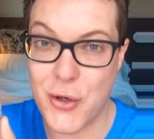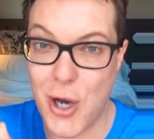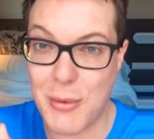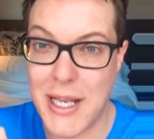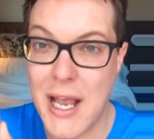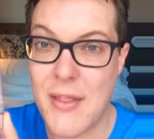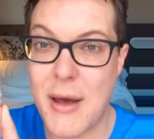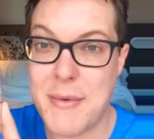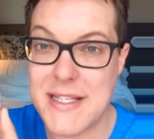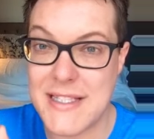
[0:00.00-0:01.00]
And normally,
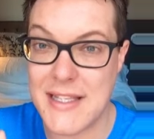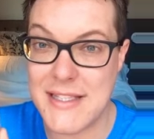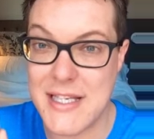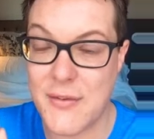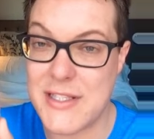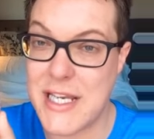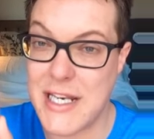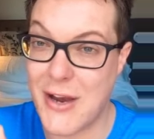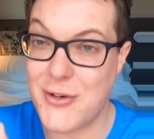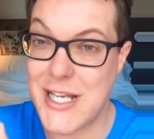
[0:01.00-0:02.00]
that means sensitivity
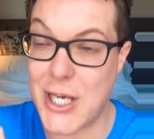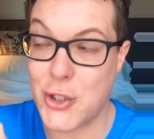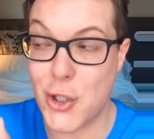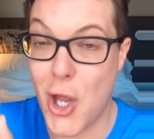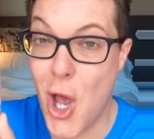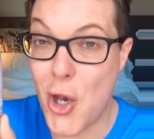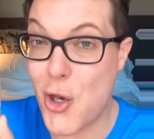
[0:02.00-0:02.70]
and irritation.